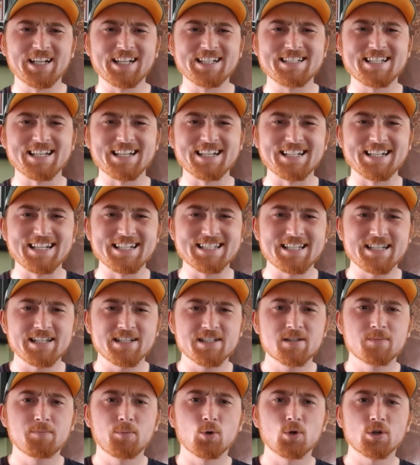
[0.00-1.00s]
to Nizzy
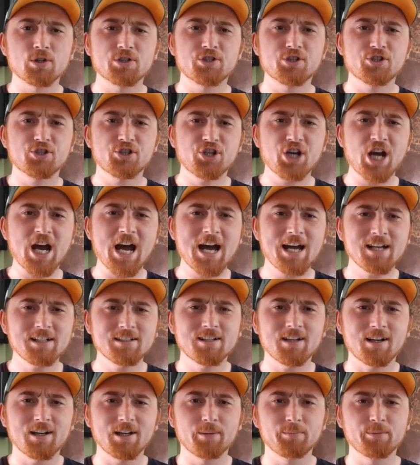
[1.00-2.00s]
Sports
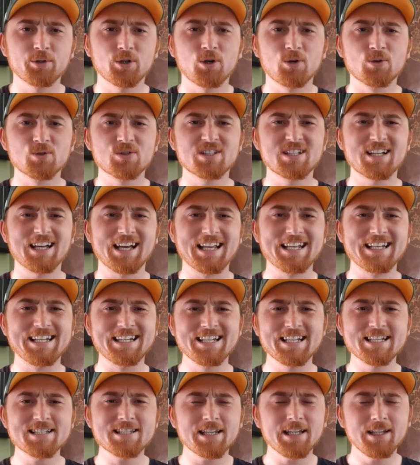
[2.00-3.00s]
Chat. I am your host,
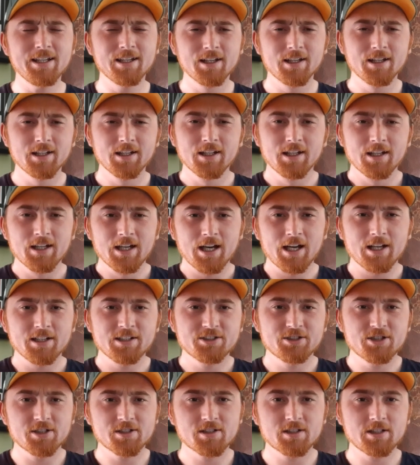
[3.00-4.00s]
Nizzy.
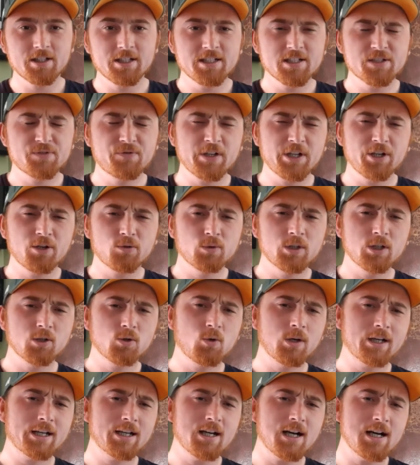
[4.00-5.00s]
And just in this video real
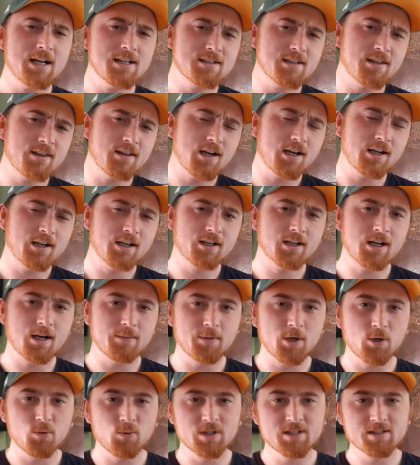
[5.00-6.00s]
quick, guys, I thought I'd
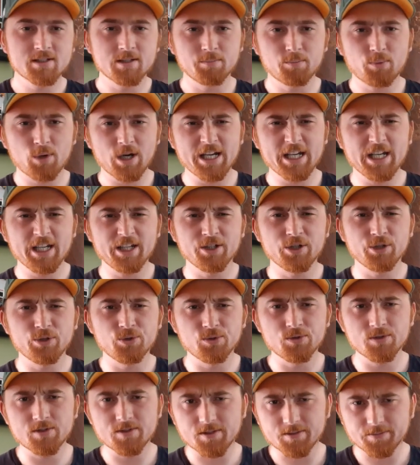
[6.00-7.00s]
come out with some breaking
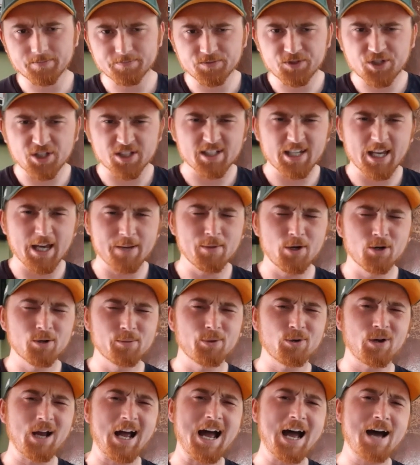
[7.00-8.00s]
news. Just came out
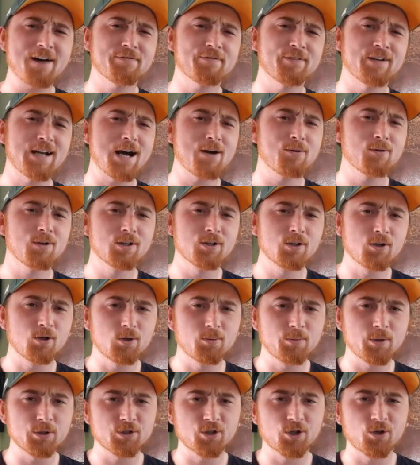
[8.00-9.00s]
about half an hour ago
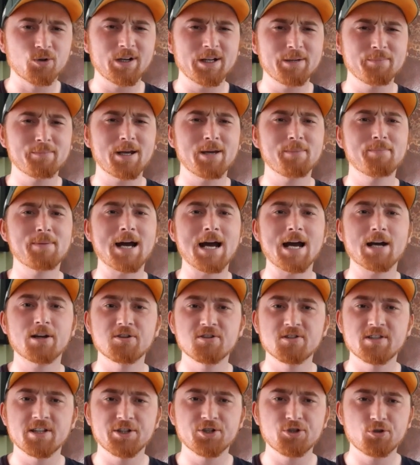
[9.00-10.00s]
about the Green Bay
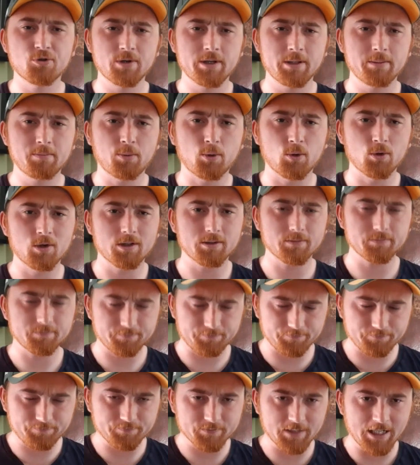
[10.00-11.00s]
Packers injury report
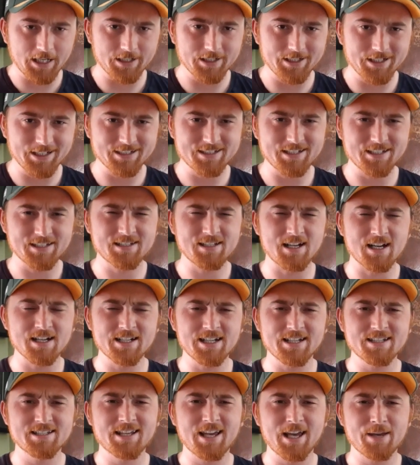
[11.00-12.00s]
heading into
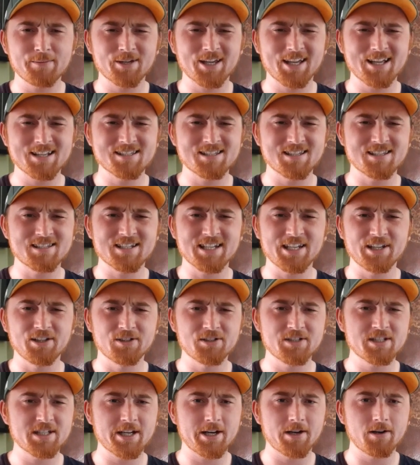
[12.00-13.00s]
Sunday's game against the
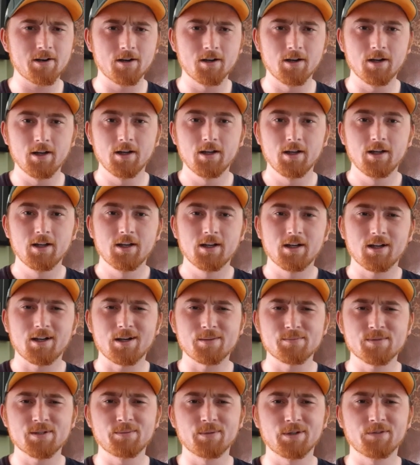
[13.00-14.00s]
Steelers here.
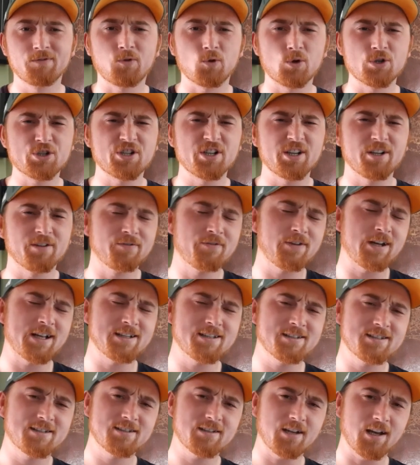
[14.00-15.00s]
Some unfortunate
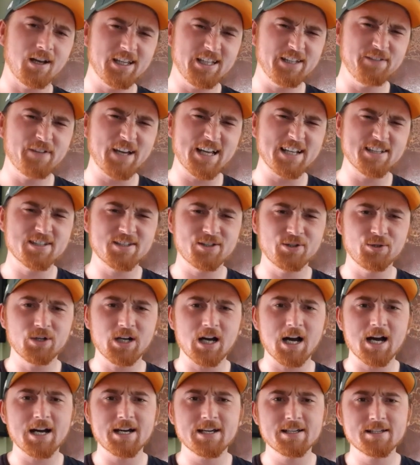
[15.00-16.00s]
events, you
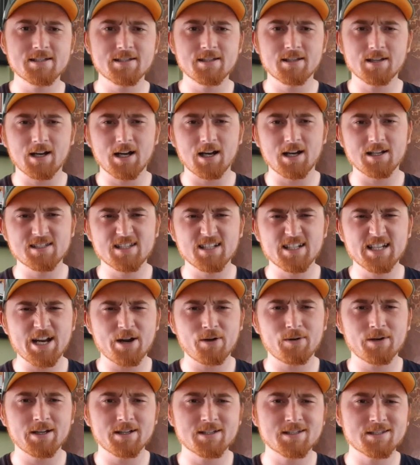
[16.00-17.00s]
guys.
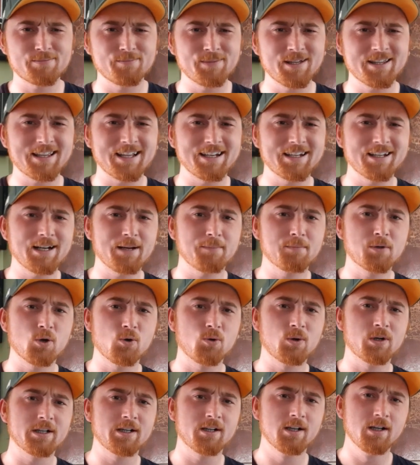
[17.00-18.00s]
Zadarius Smith ended up
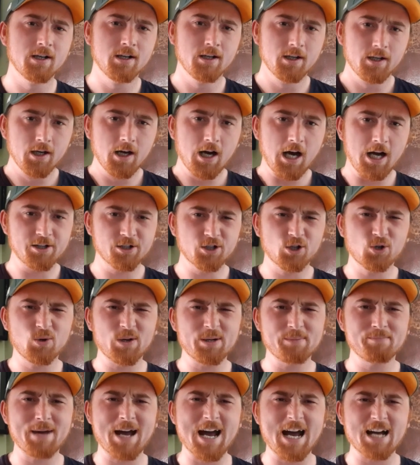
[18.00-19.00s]

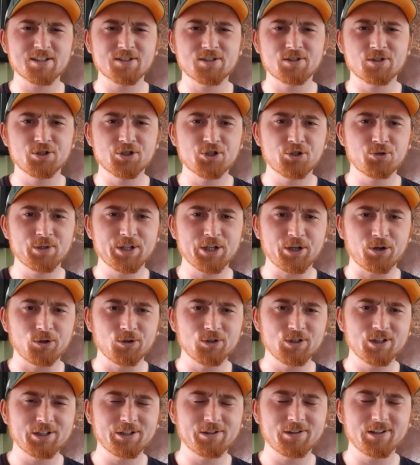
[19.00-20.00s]
undergoing back surgery
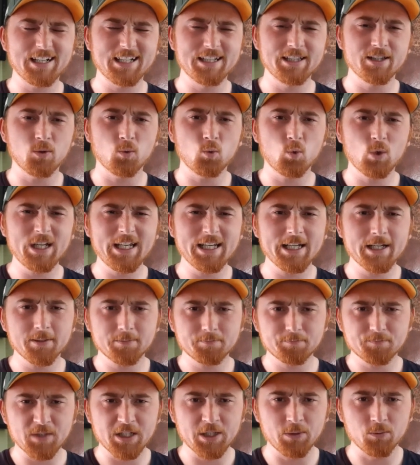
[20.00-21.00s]
earlier in the week.
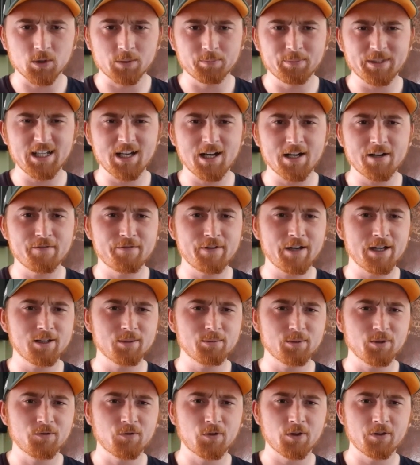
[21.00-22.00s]
He will be
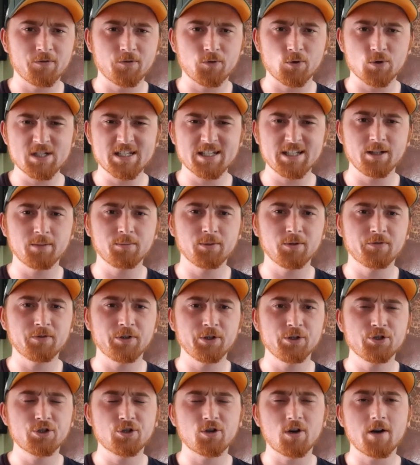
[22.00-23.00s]
unavailable for the foreseeable
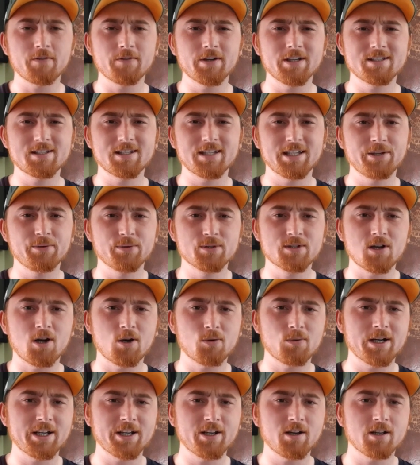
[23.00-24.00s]
future. Obviously, he was
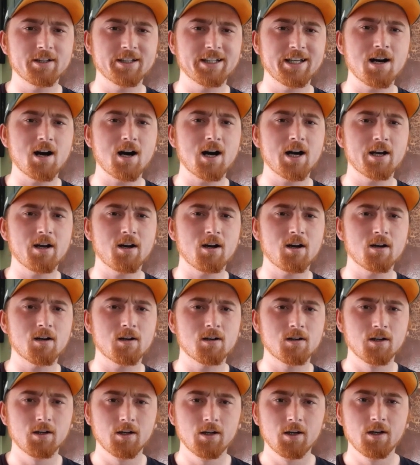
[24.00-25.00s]
already on the
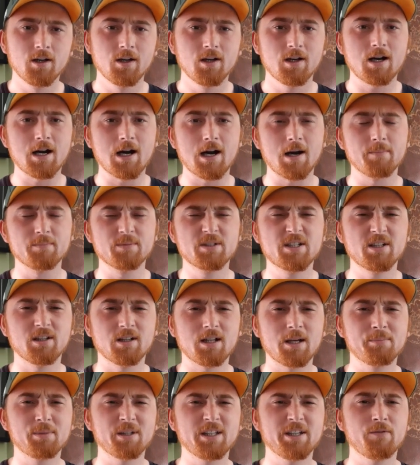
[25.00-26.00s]
IR till
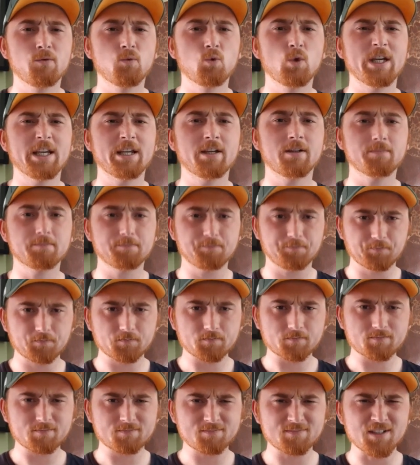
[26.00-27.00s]
I believe week
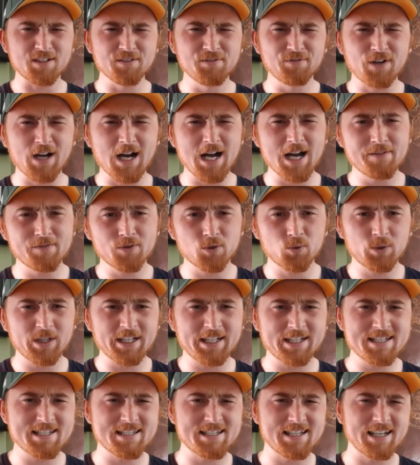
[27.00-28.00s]
5 or
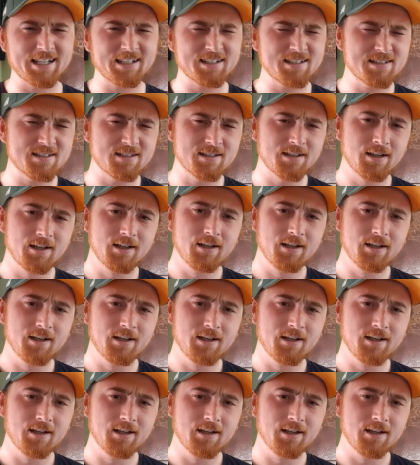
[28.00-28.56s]
week 6.